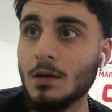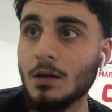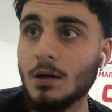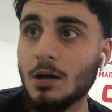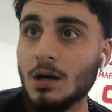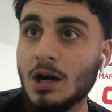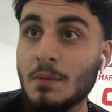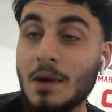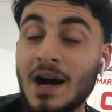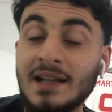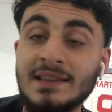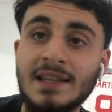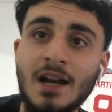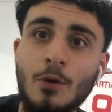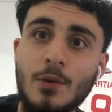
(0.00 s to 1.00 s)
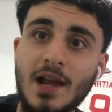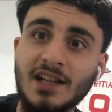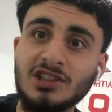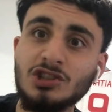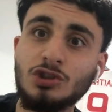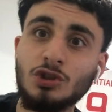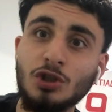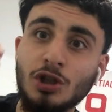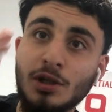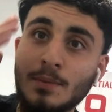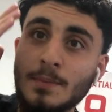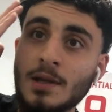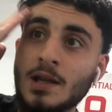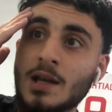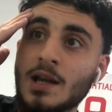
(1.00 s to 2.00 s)
I did a reaction to
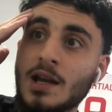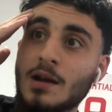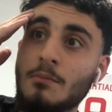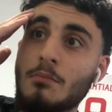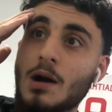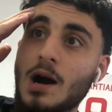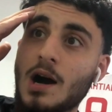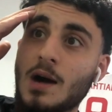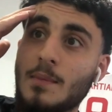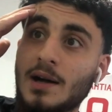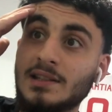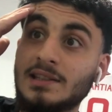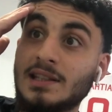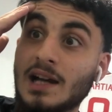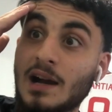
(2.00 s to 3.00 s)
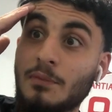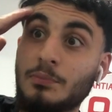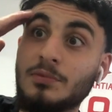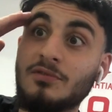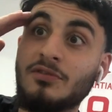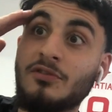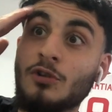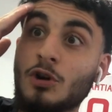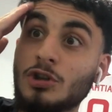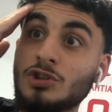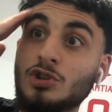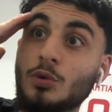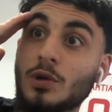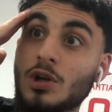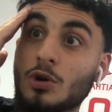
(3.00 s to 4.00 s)
him, but I forgot
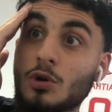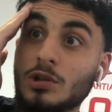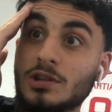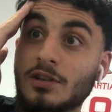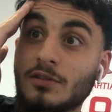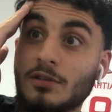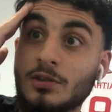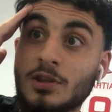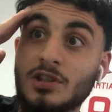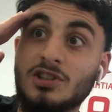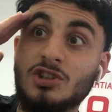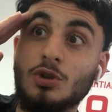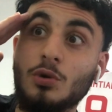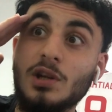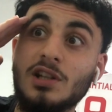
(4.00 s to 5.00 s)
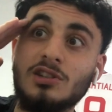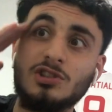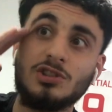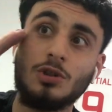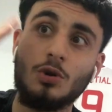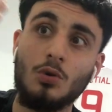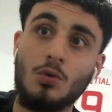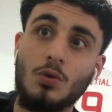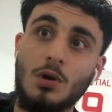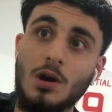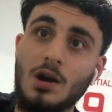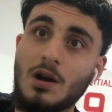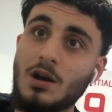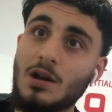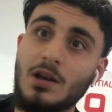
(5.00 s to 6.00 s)
to record the screen, so
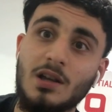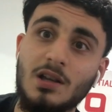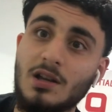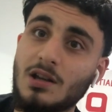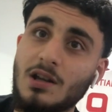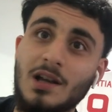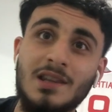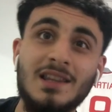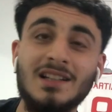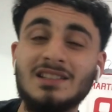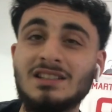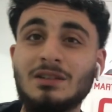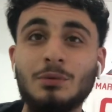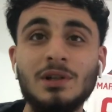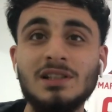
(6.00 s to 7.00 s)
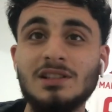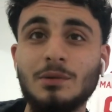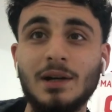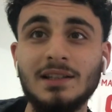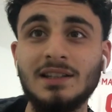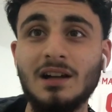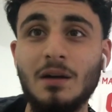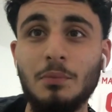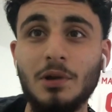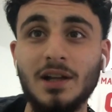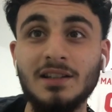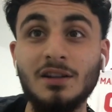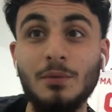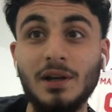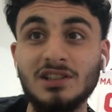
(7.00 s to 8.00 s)
that's the reason why I didn't upload. I
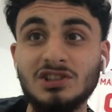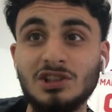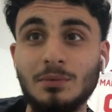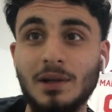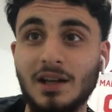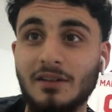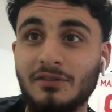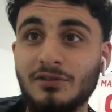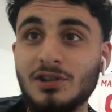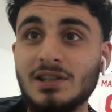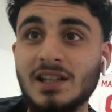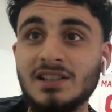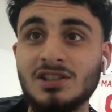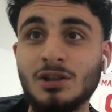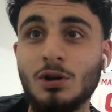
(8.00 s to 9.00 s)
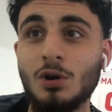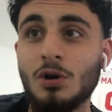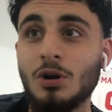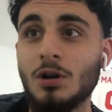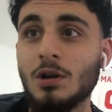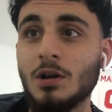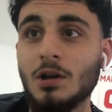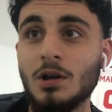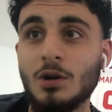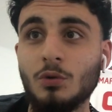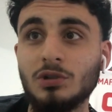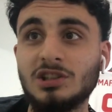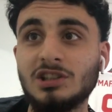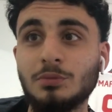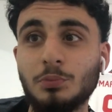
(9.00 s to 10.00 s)
did a reaction to him like a few days ago,
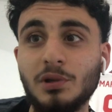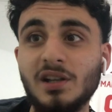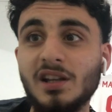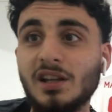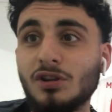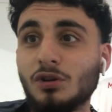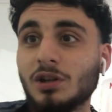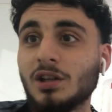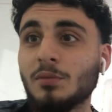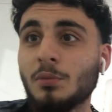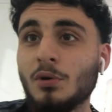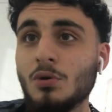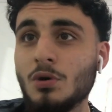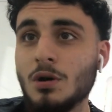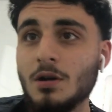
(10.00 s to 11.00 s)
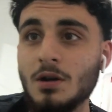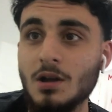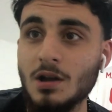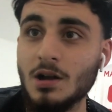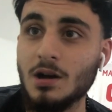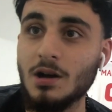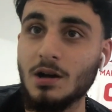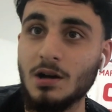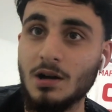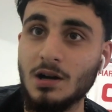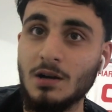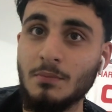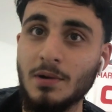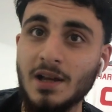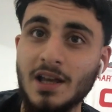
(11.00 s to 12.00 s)
which is pretty annoying, bro.
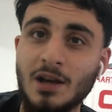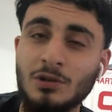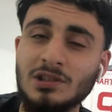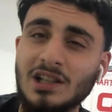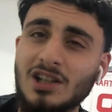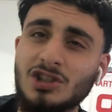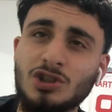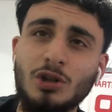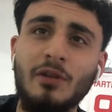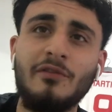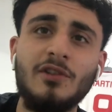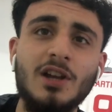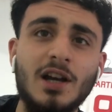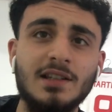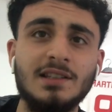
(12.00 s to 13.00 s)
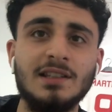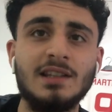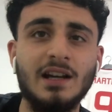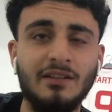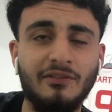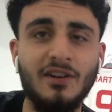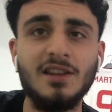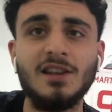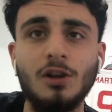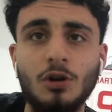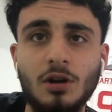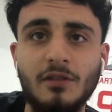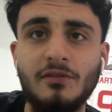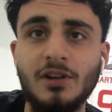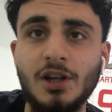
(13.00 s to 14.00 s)
It was like a short video I did. I found a
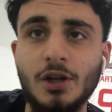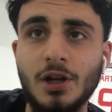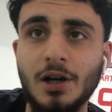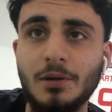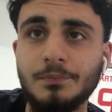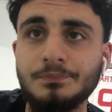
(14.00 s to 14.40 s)
longer video now.